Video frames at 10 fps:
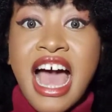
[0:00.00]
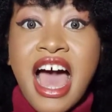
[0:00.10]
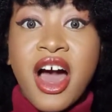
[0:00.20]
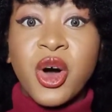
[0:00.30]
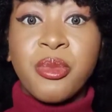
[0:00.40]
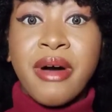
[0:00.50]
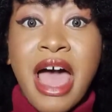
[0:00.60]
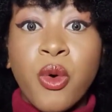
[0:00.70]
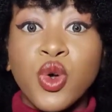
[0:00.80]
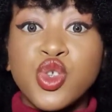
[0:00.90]

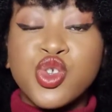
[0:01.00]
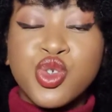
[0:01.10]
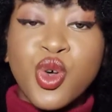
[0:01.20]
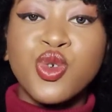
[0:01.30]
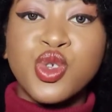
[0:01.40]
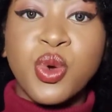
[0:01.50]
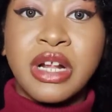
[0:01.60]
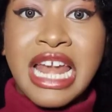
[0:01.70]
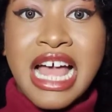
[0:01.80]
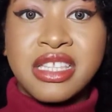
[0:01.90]
I was so
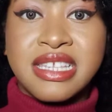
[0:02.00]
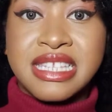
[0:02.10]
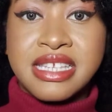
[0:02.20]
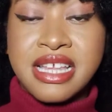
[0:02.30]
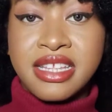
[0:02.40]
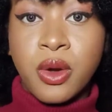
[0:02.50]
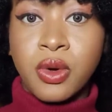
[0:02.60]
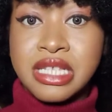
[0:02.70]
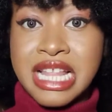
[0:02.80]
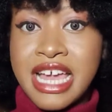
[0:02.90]
glad to see that there
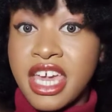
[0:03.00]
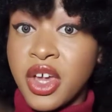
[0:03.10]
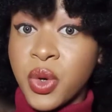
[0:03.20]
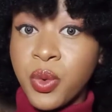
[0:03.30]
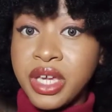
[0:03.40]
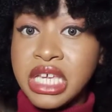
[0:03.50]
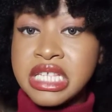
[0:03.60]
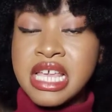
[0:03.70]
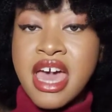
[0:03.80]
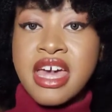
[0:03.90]
was like a quiz